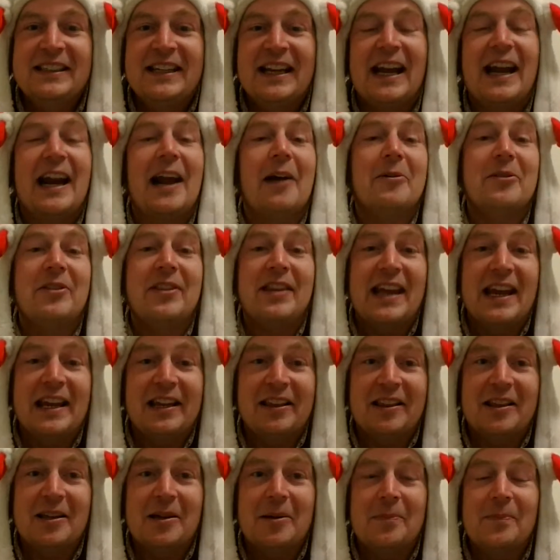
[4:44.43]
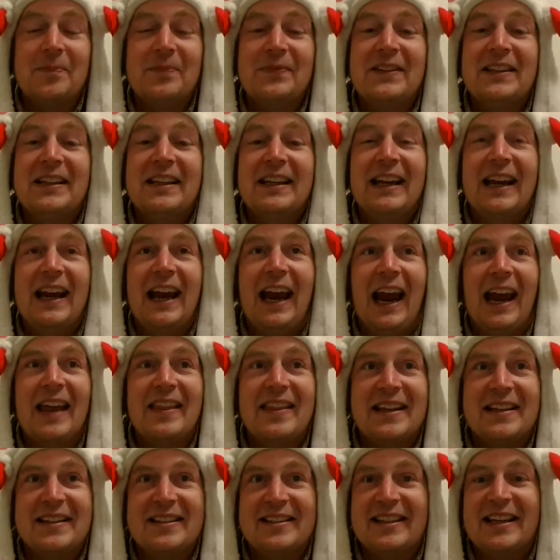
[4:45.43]
And I would thank them and
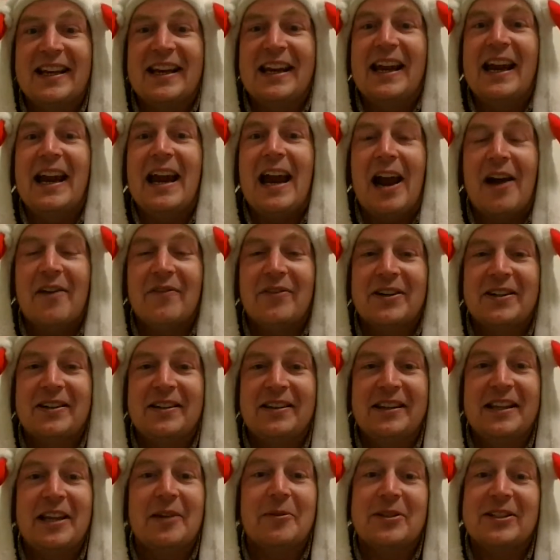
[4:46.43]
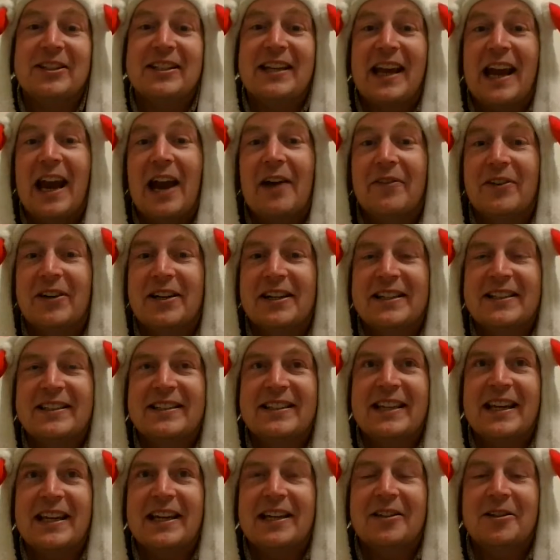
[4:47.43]
then say, they would say, have a nice
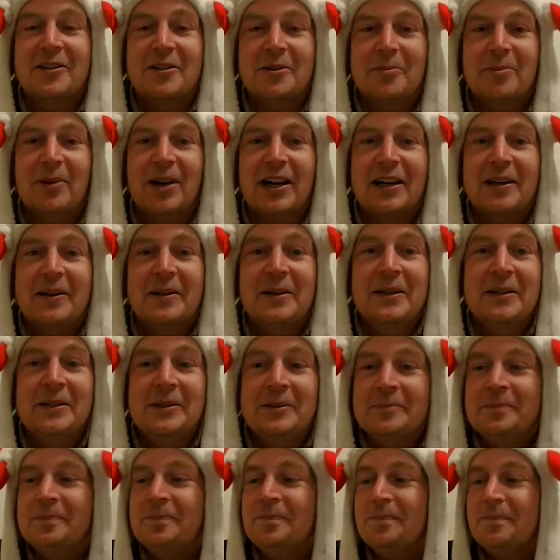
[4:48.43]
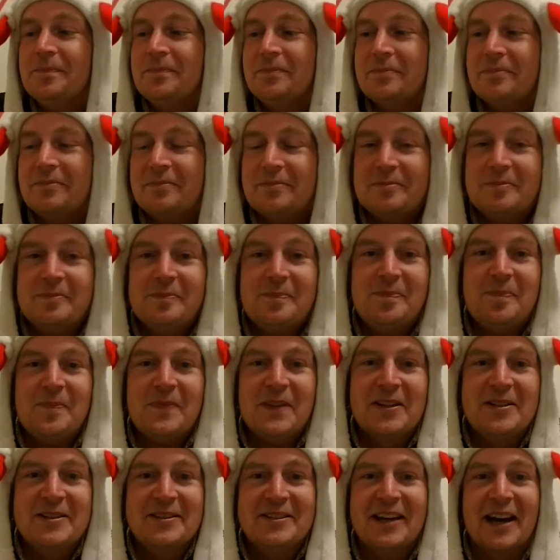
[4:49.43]
day. Goodbye.
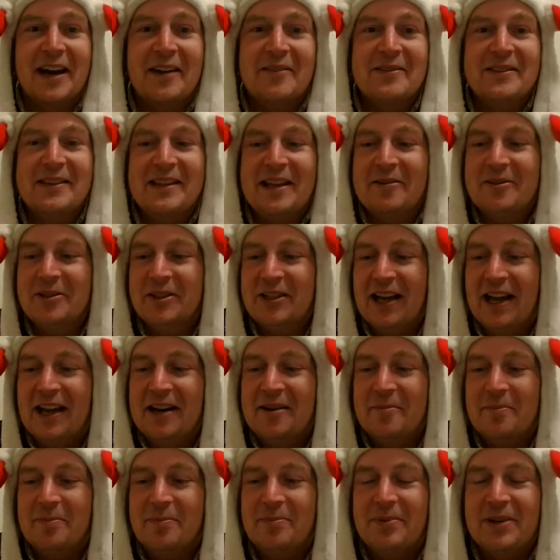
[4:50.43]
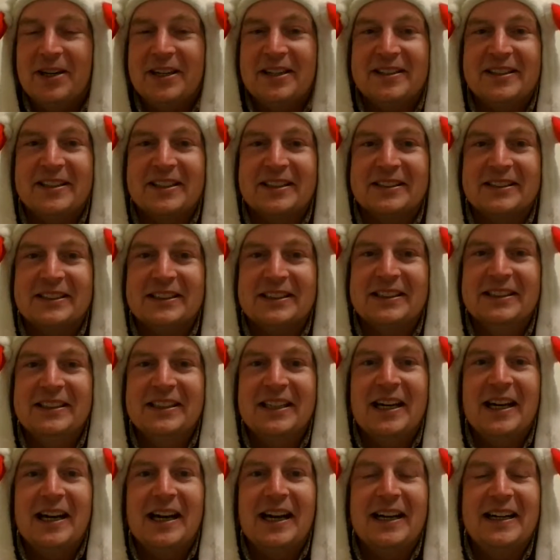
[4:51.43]
So yeah, that was kind of basically
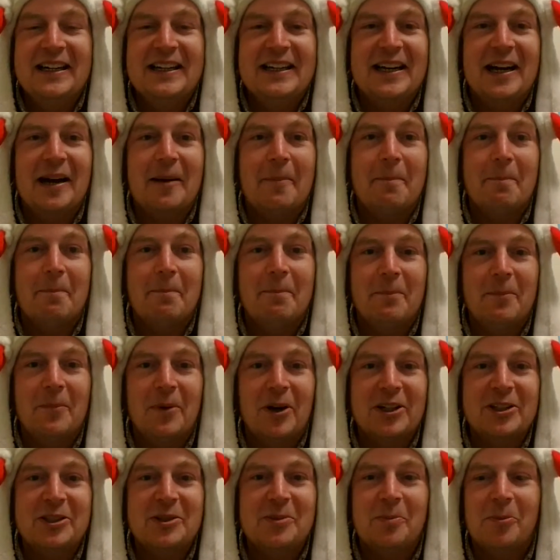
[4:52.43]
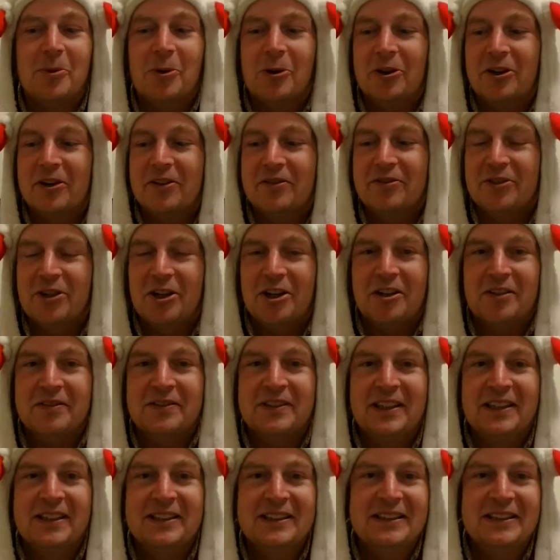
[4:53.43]
a much more involved